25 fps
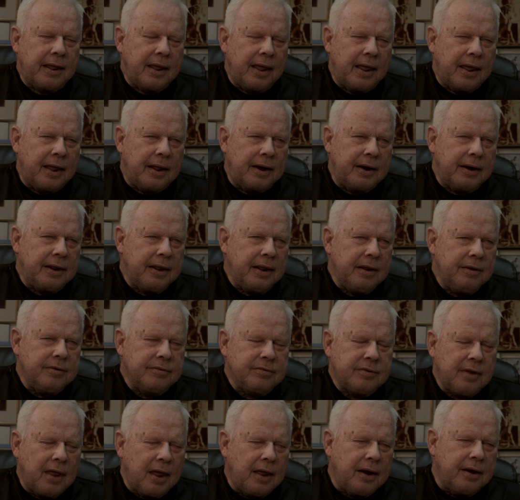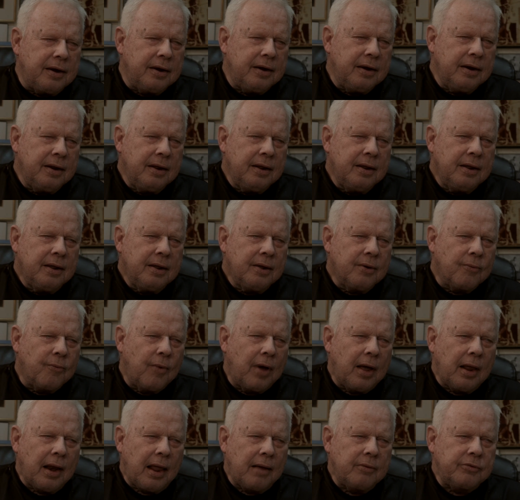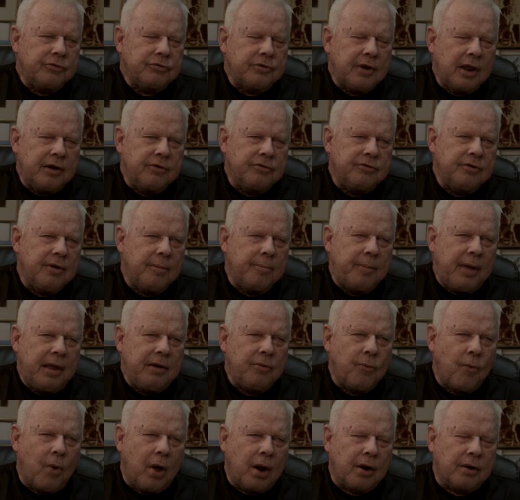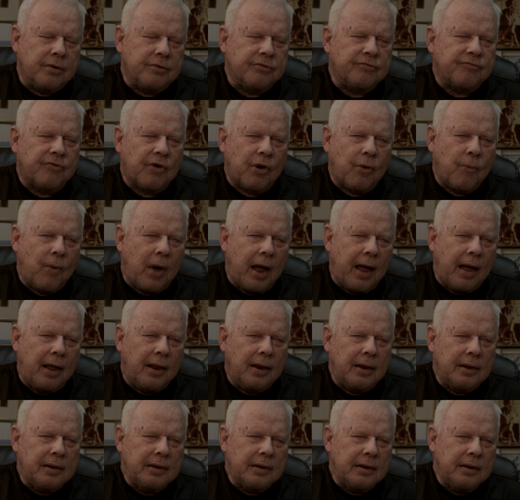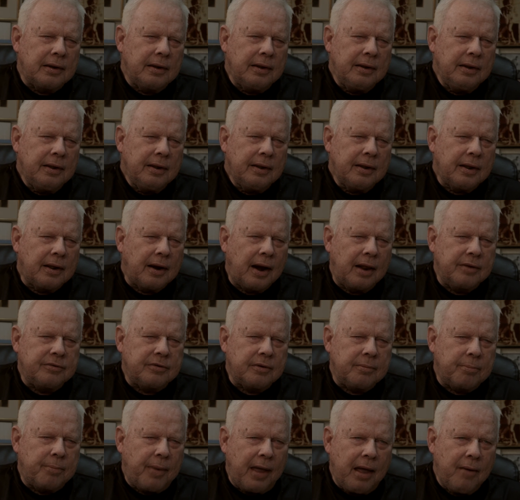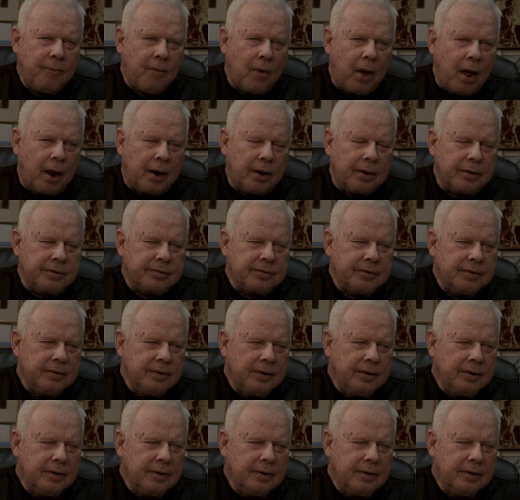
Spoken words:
And he said, well, I was stationed at Bentwaters for a while. And I said, Bentwaters?